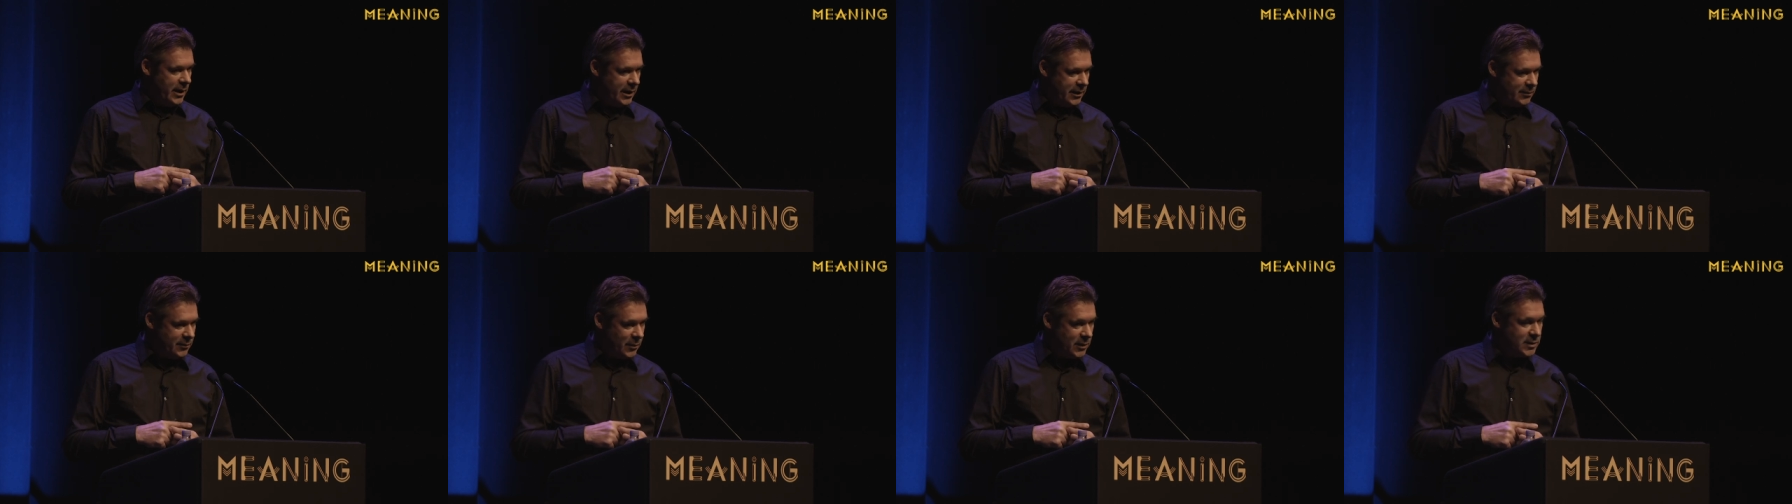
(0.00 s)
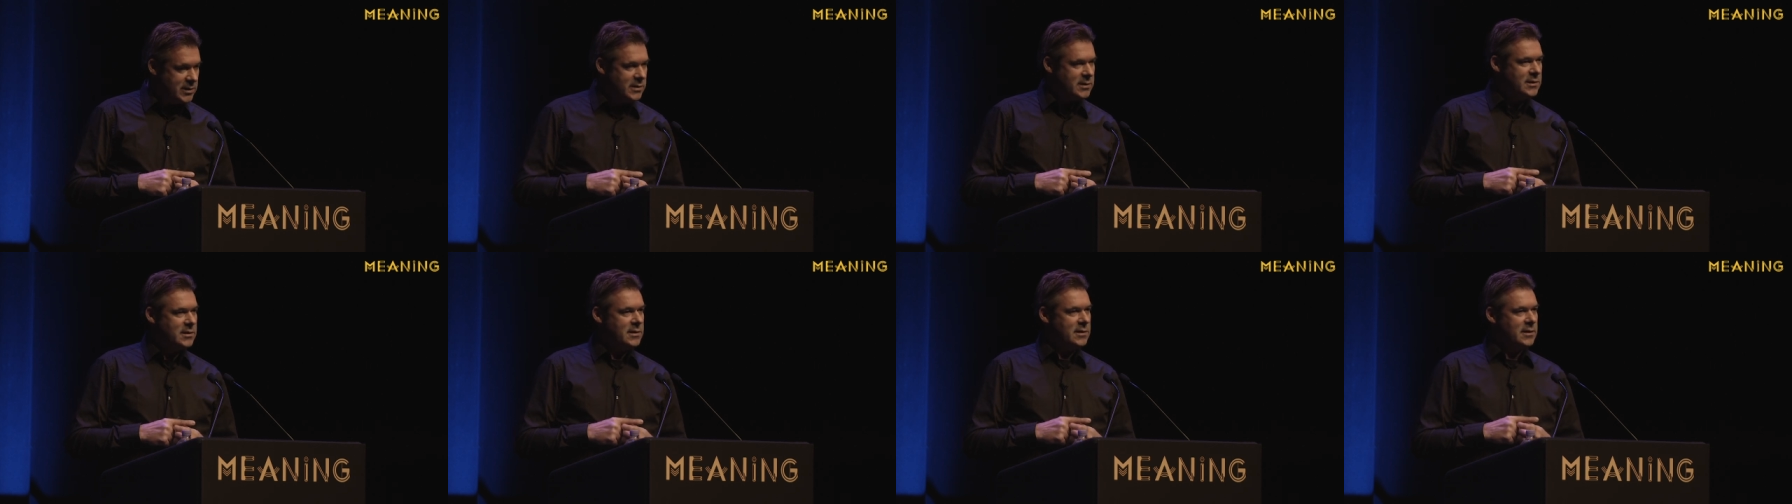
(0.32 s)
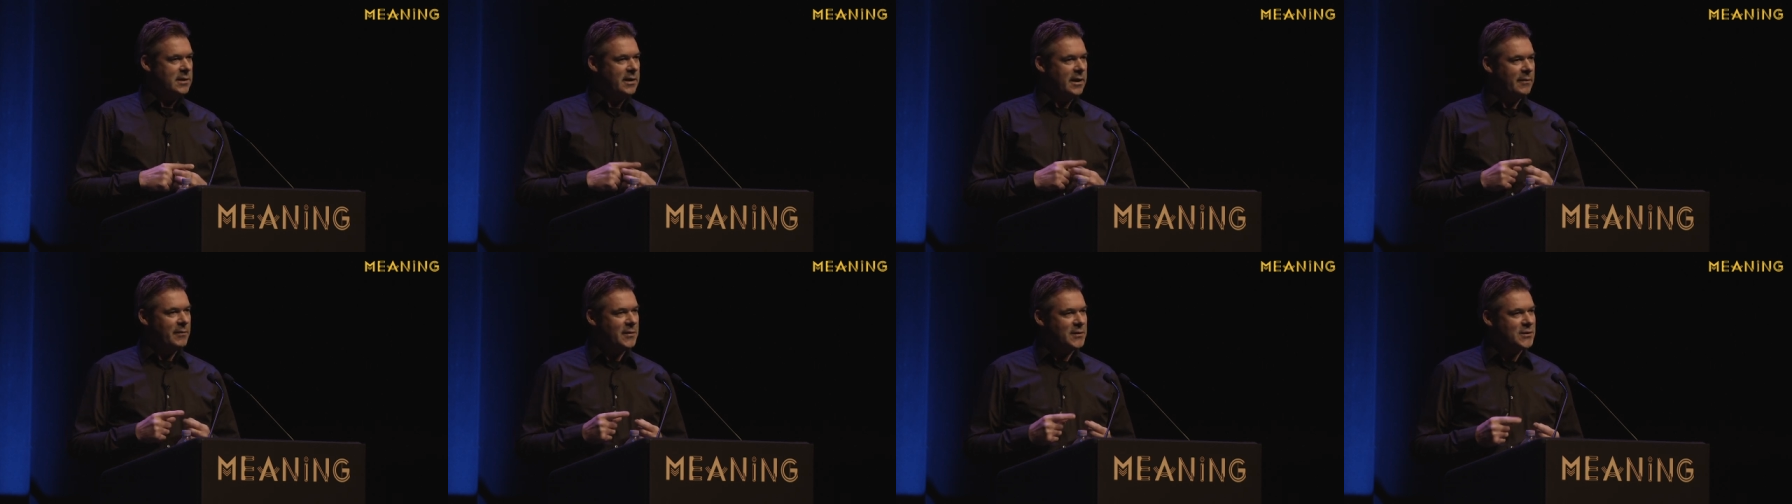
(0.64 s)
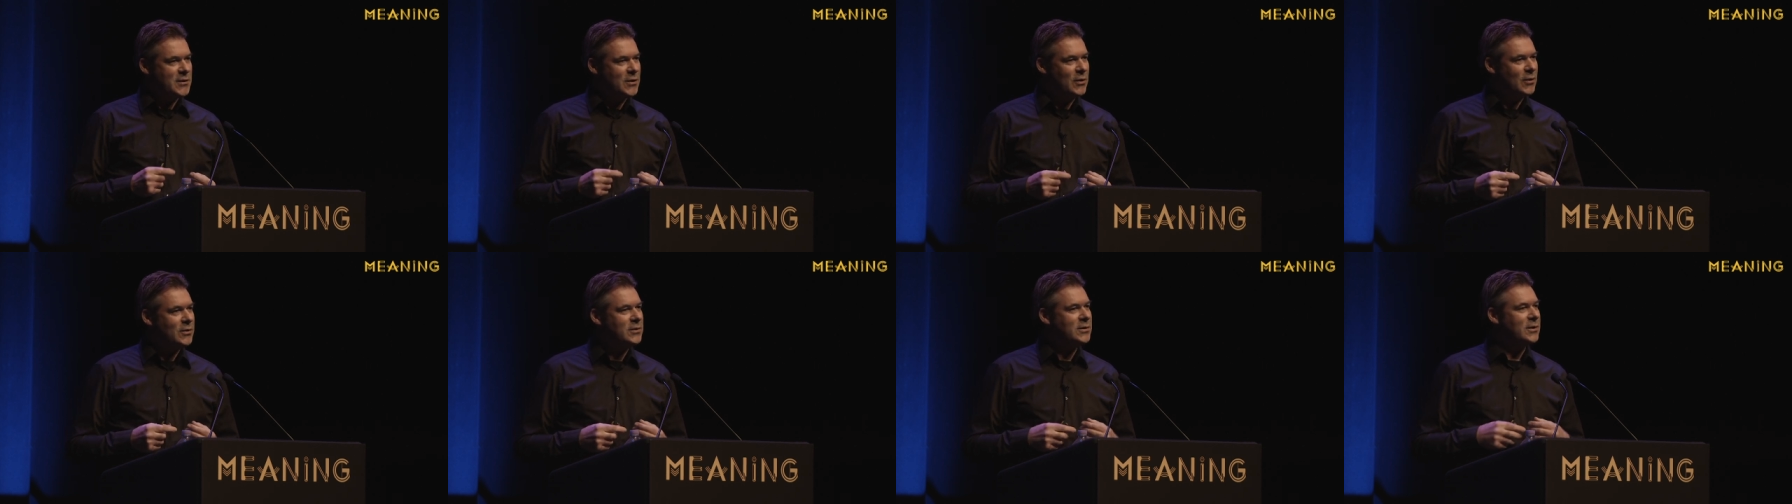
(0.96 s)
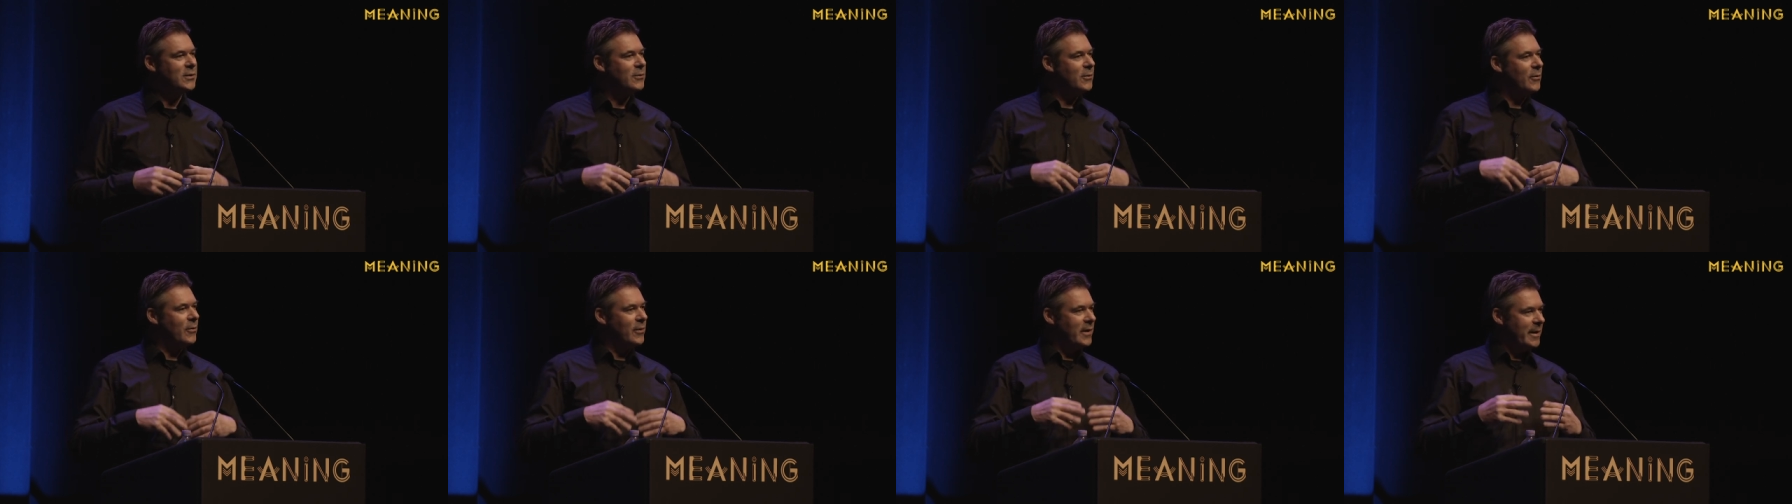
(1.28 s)
it, was, it was called
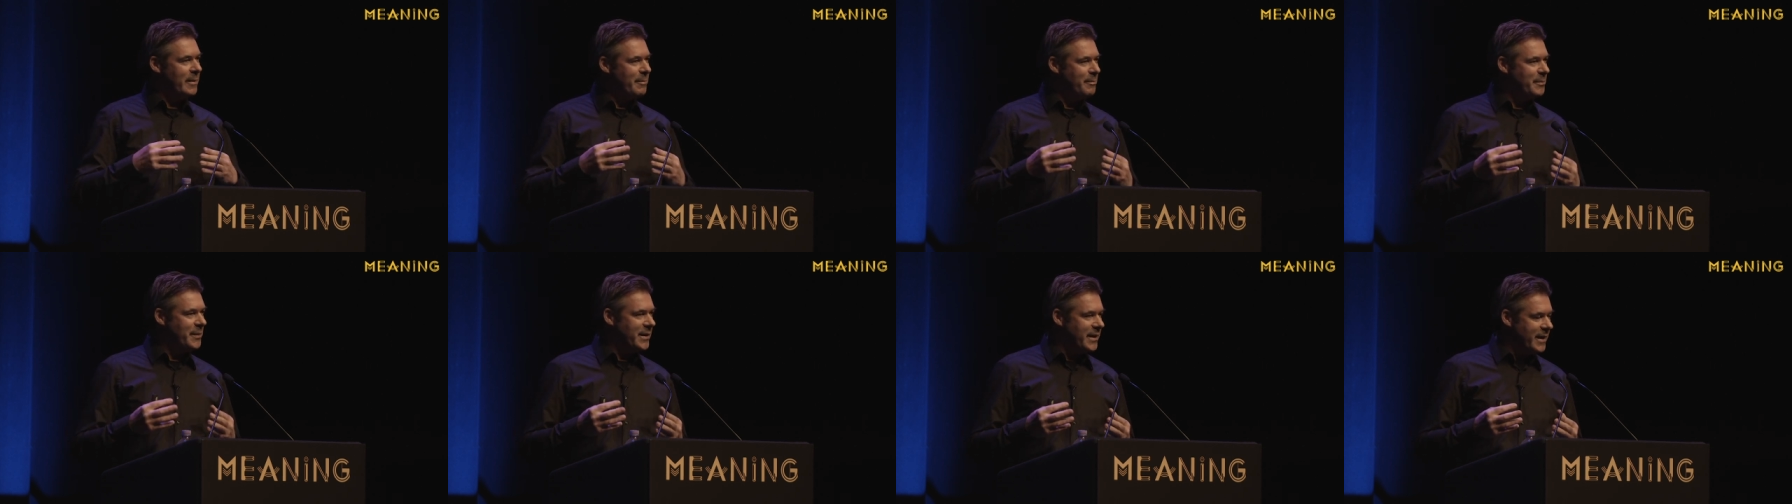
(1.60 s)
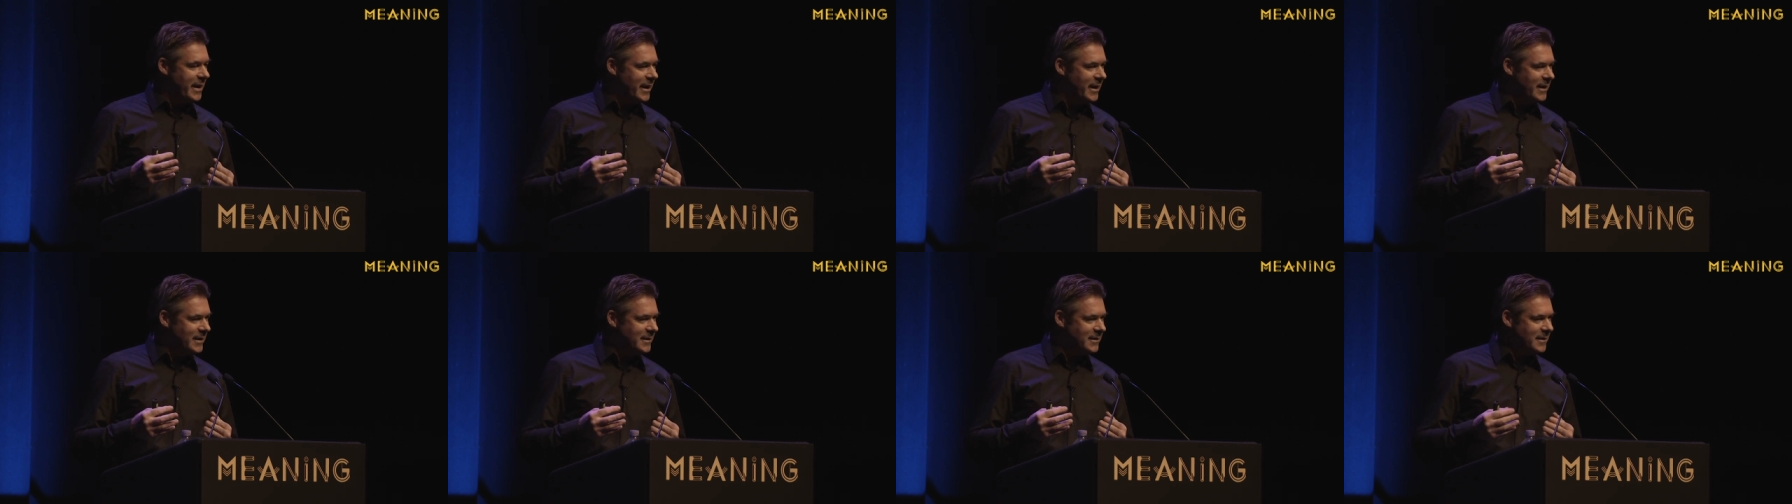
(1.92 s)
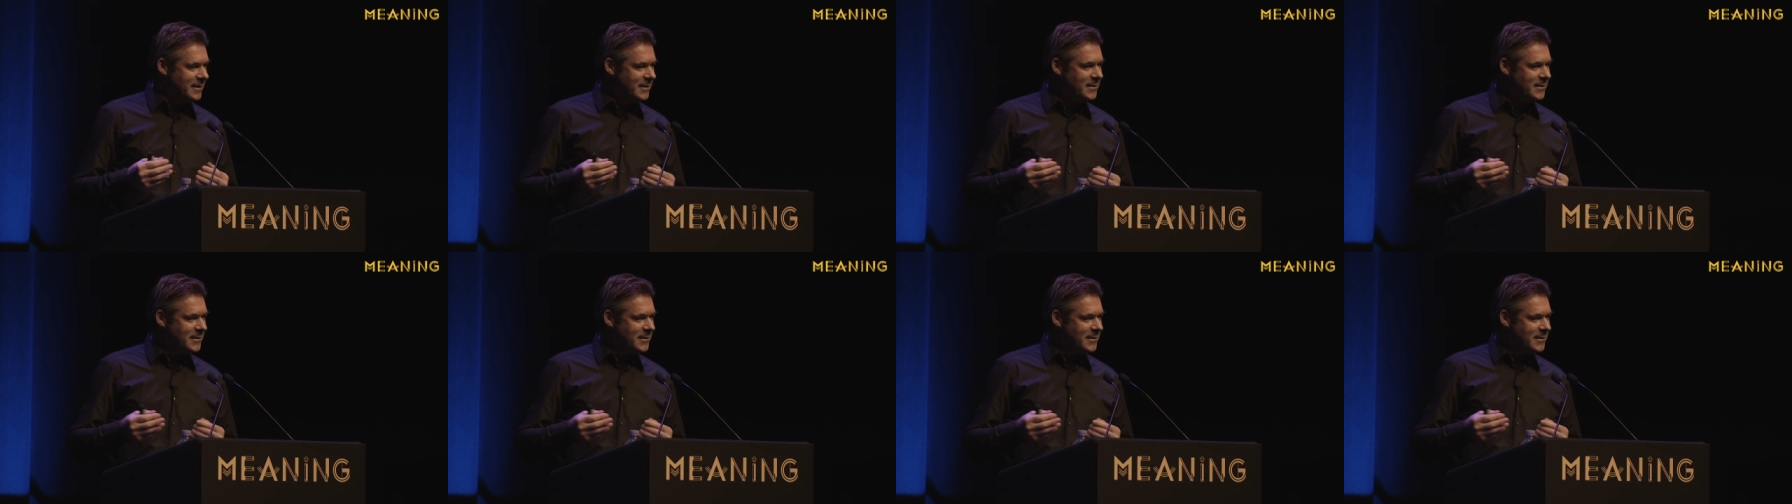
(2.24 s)
the Olympiade,